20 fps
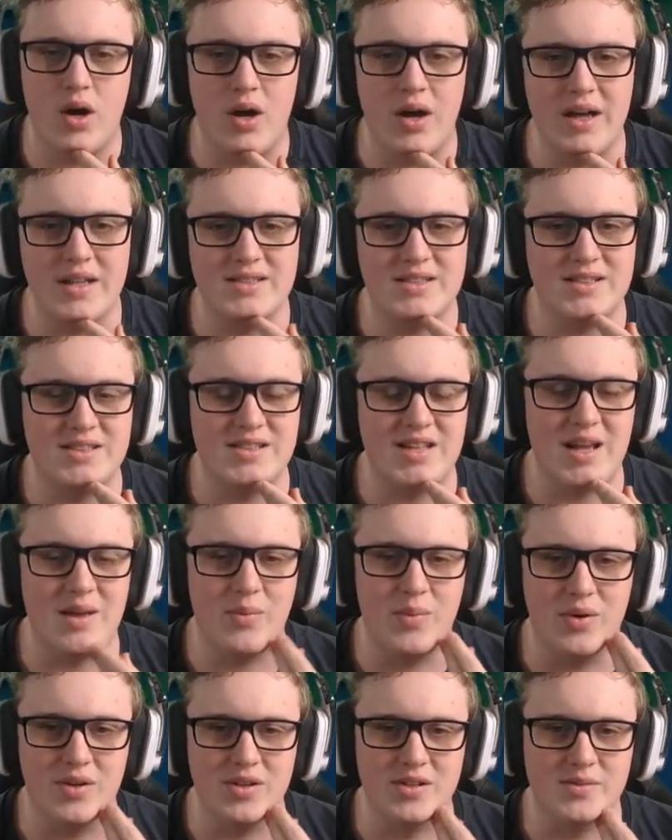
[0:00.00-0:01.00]
that's the same
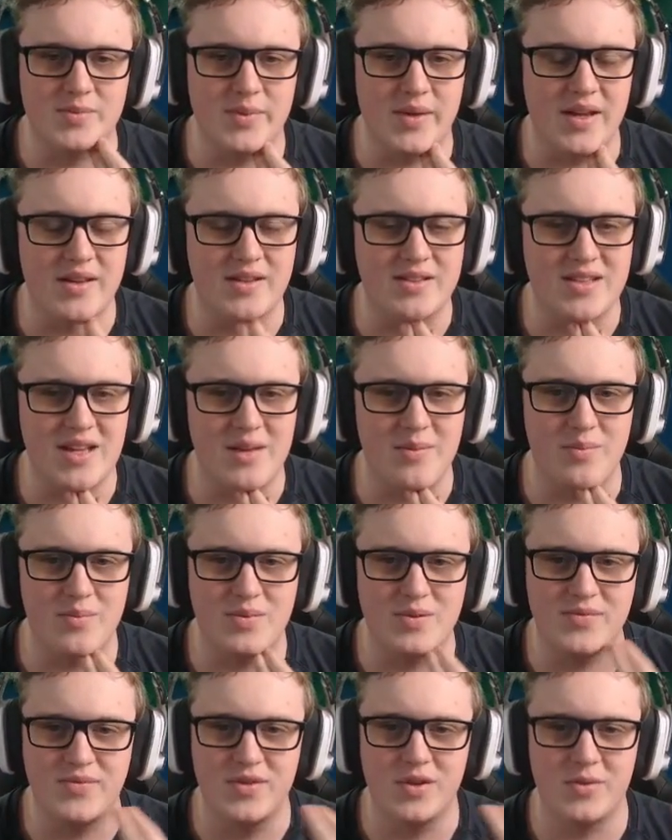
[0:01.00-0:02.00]
build as me. Same
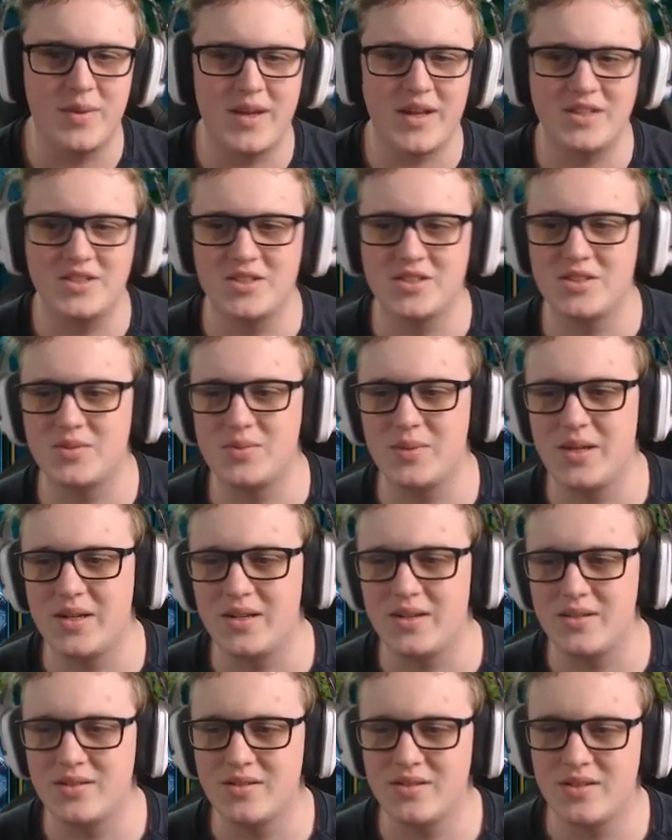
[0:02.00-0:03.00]
formation as
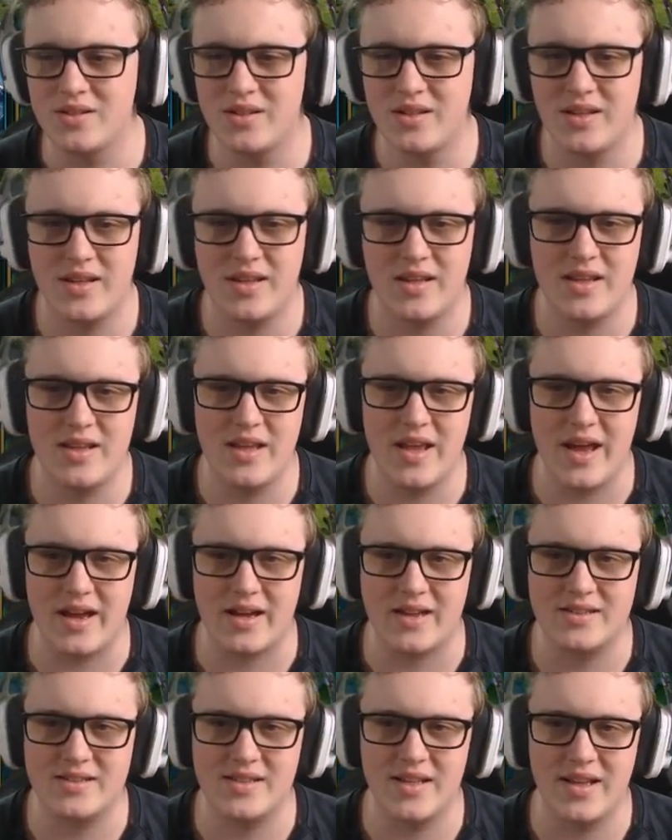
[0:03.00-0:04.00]
well.
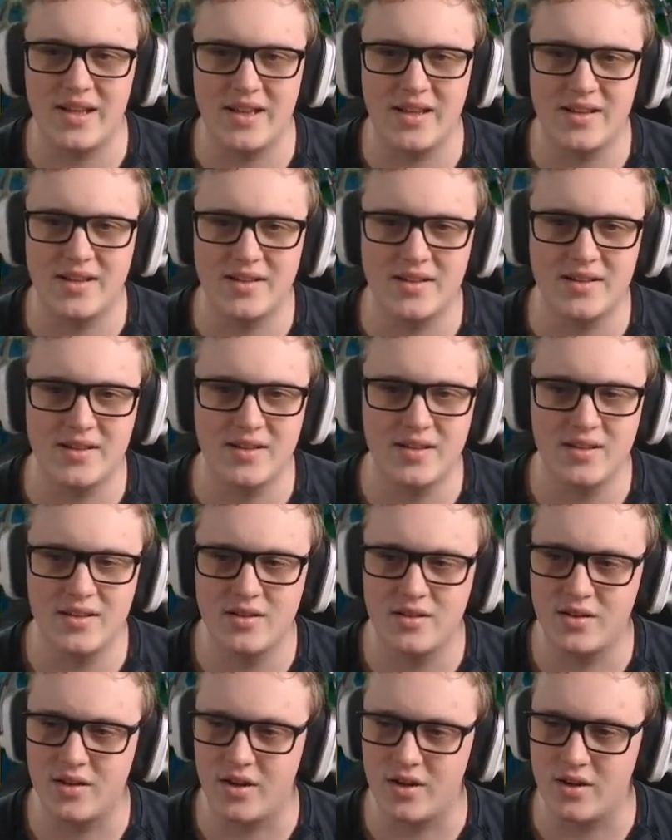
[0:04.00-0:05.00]
Yex, eh?
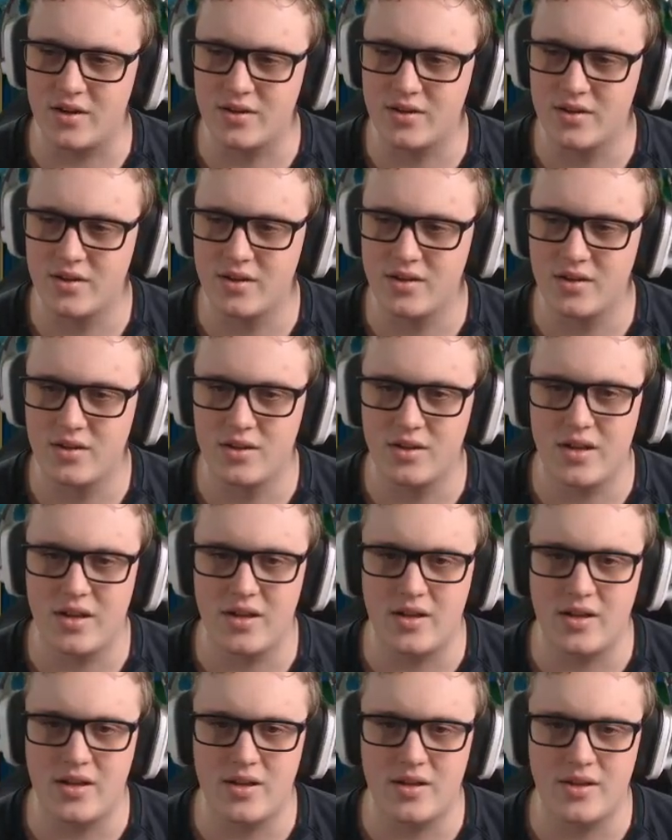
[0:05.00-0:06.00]
No.
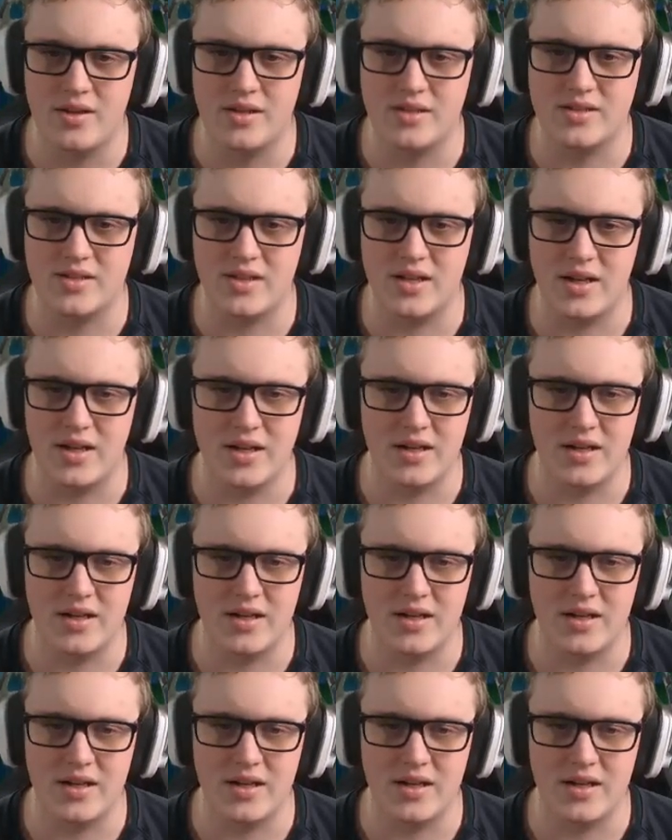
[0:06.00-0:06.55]
This guy.